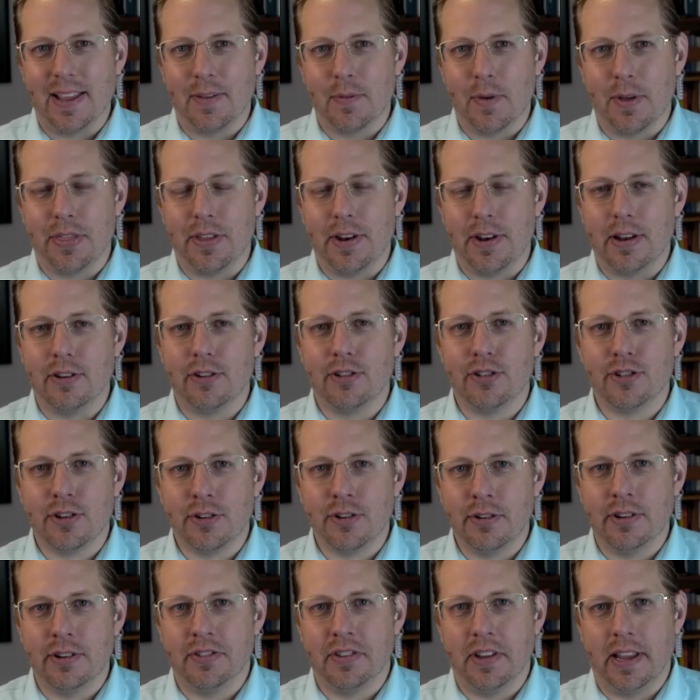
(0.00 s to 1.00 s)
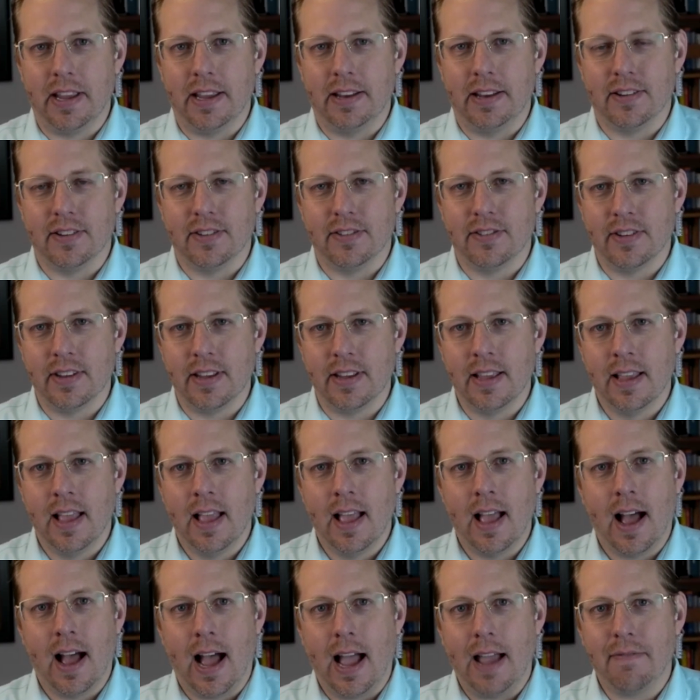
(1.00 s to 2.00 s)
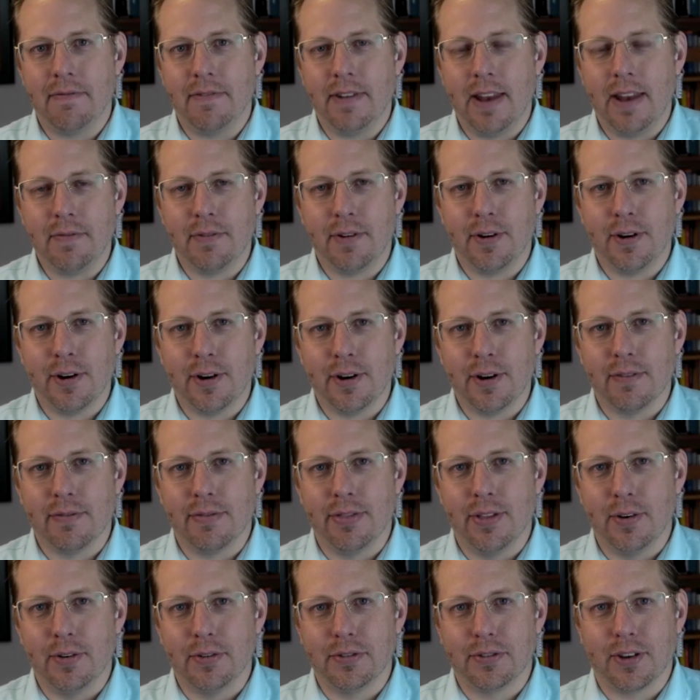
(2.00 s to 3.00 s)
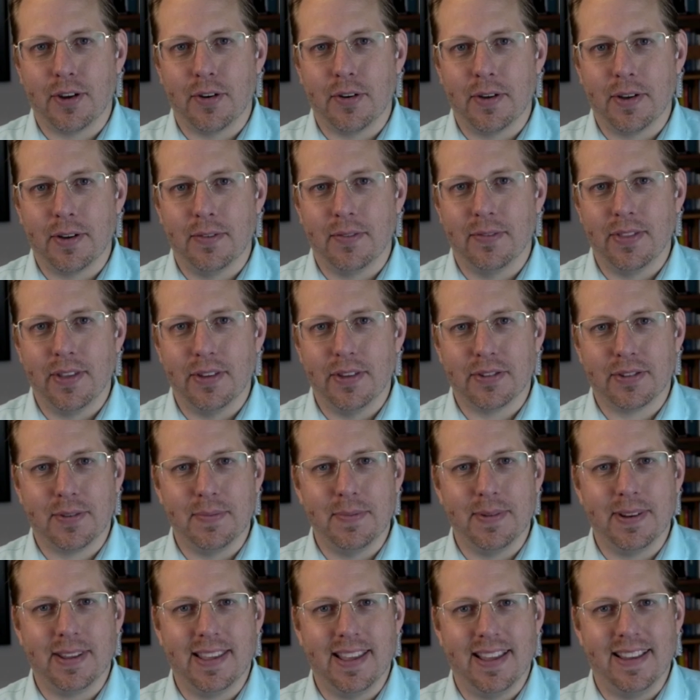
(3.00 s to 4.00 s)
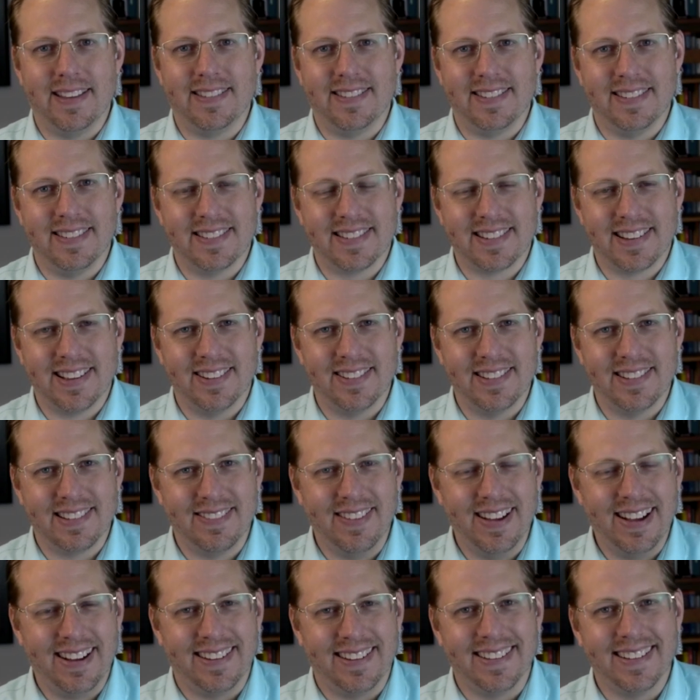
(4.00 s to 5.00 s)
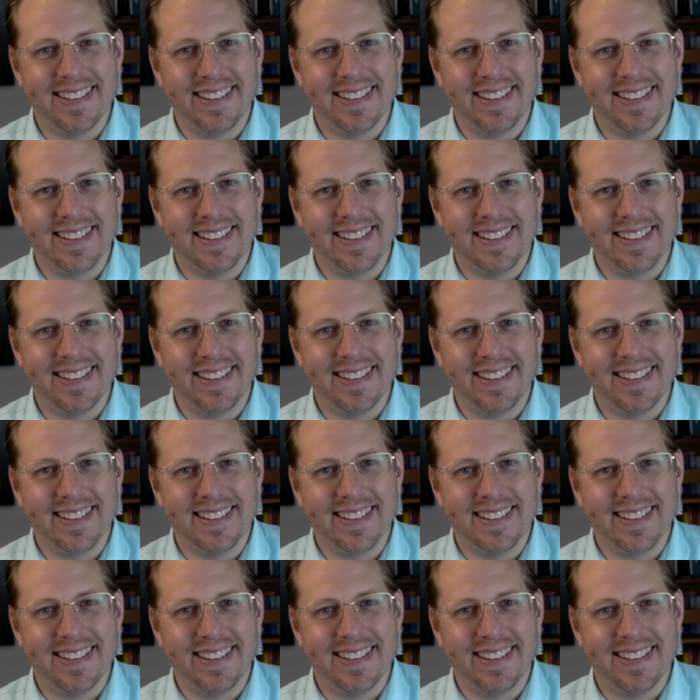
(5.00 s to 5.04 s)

with an insurance agency. I've never heard of those communications going well.